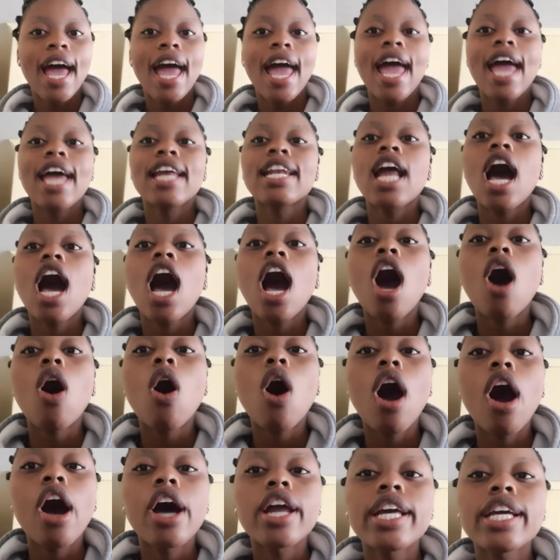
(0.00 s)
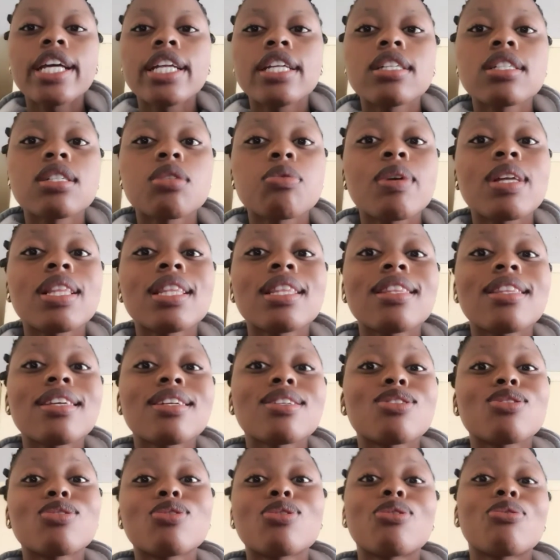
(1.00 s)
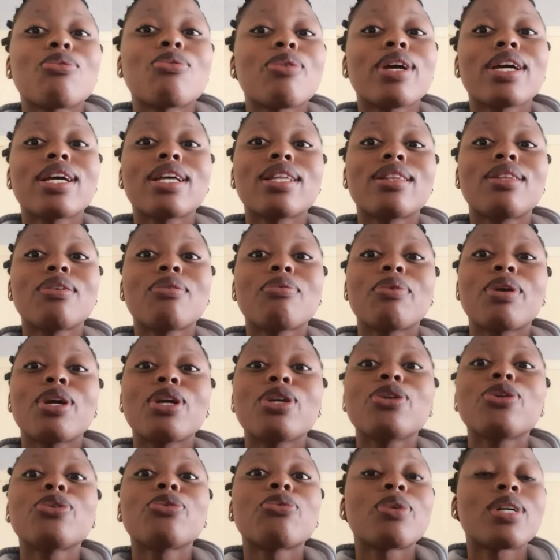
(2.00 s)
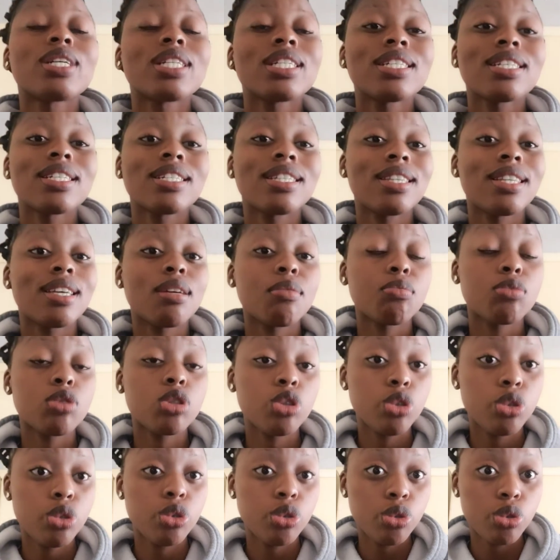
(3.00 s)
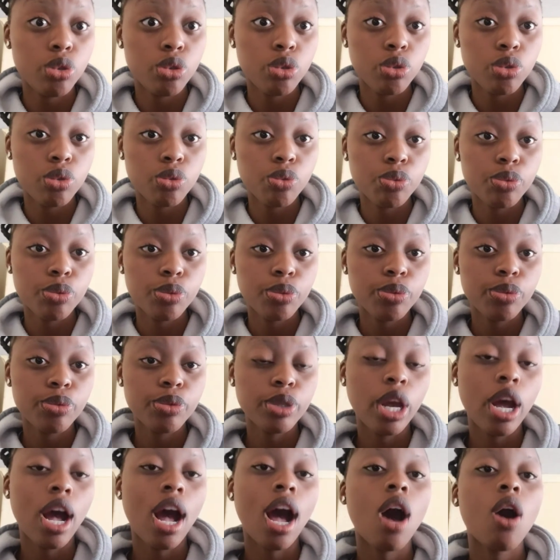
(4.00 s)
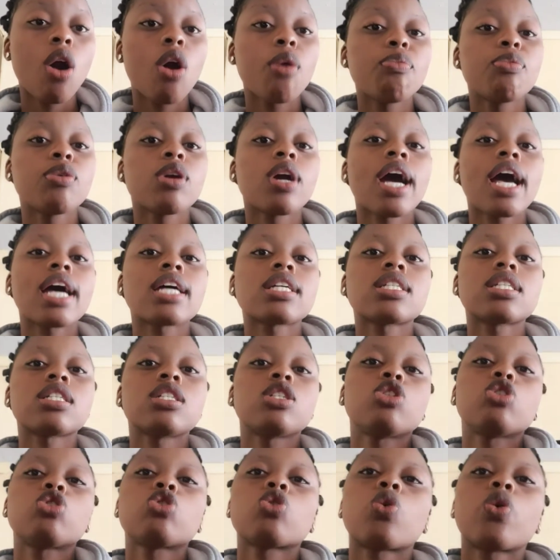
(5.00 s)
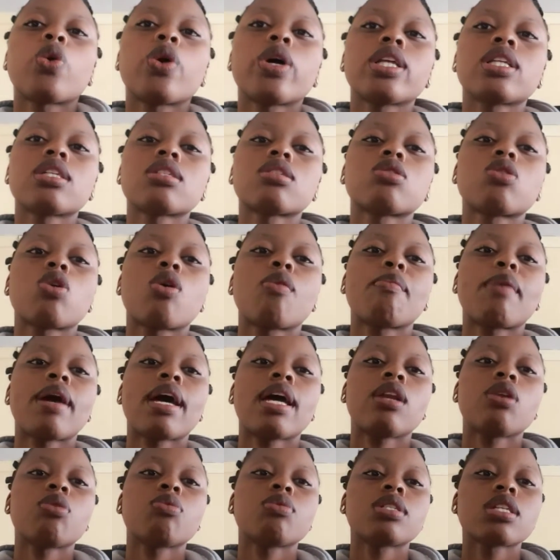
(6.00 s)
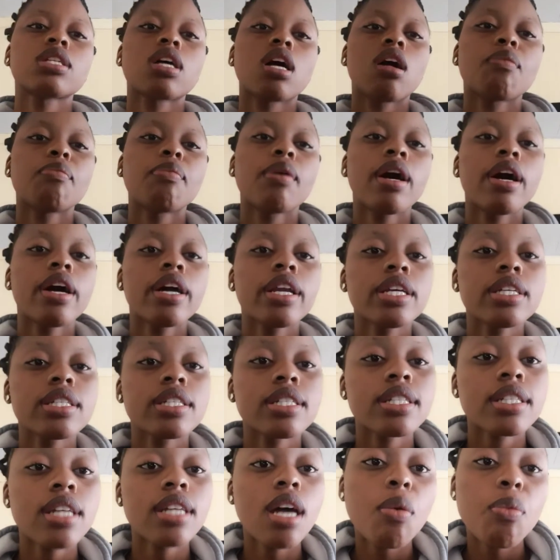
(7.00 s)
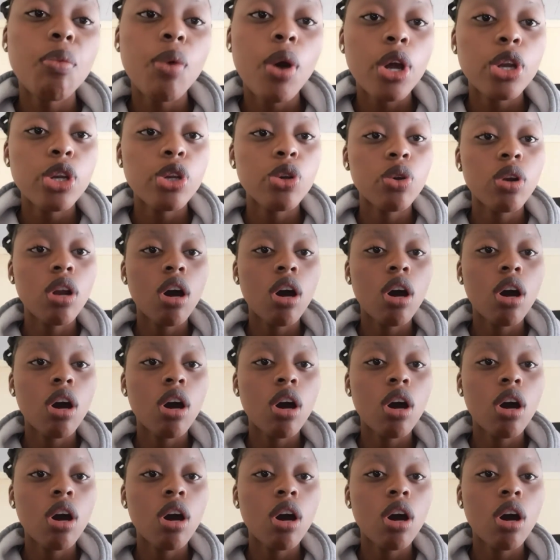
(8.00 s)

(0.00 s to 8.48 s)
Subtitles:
and how hard it is when things don't work the way you wanted them to. I hope you guys enjoy the song by Louis Capaldi, Someone You